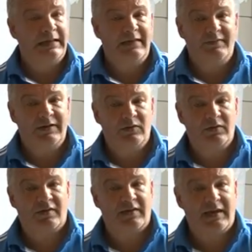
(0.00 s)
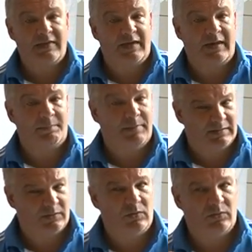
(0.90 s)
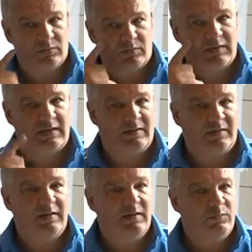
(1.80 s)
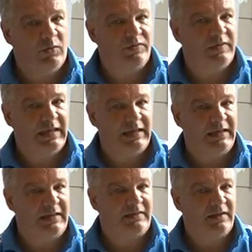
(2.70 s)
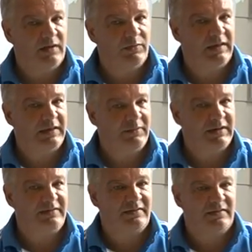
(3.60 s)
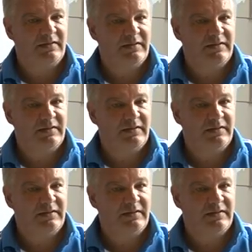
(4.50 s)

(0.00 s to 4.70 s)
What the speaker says: even not stay there, but go to see what they eat, how they rest,